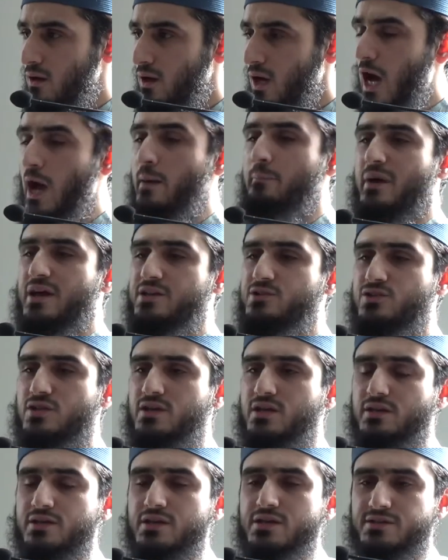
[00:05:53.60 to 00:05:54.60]
I'm
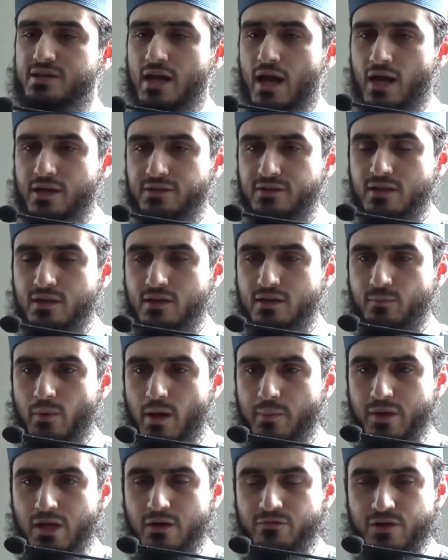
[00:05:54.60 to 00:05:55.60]
mentioning these ahadith,
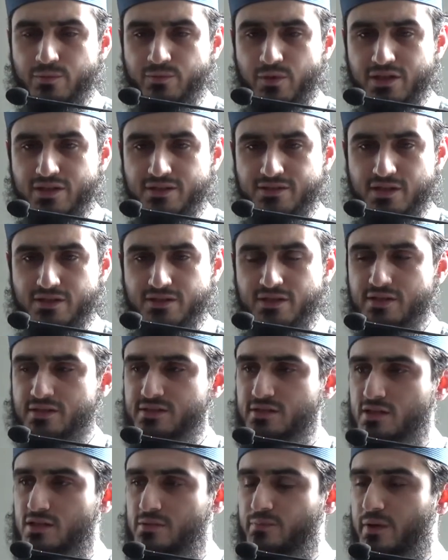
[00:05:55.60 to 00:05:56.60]
my beloved brothers and
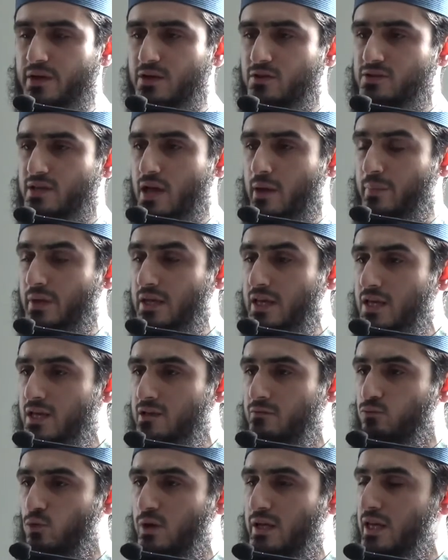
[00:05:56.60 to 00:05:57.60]
sisters, because I
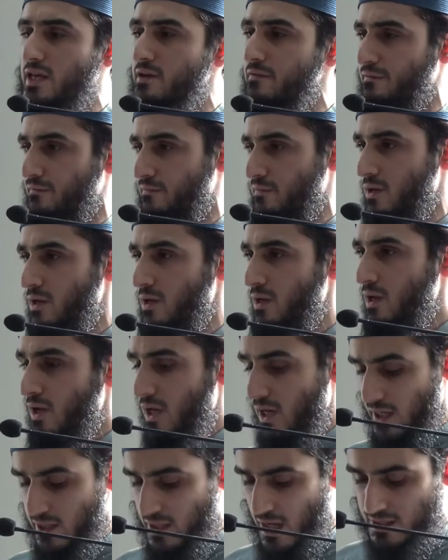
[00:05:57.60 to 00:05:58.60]
believe we live
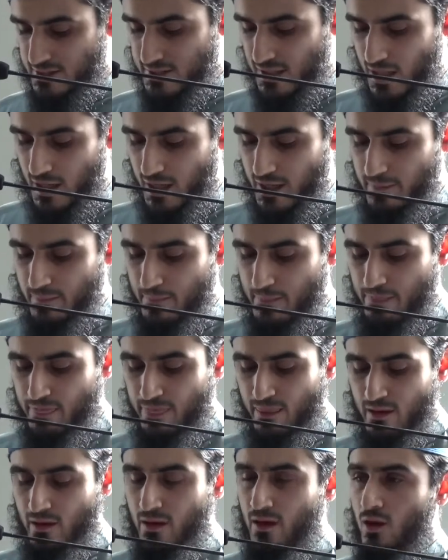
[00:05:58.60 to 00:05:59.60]
in a time
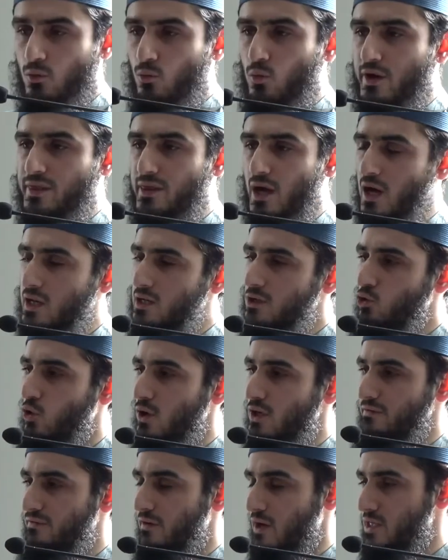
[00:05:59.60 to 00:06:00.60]
where the
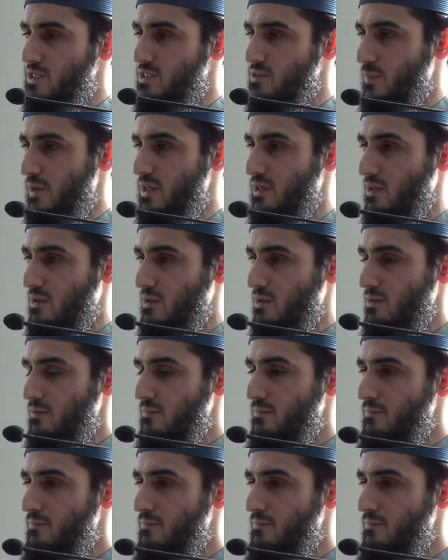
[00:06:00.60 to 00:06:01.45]
unqualified speak.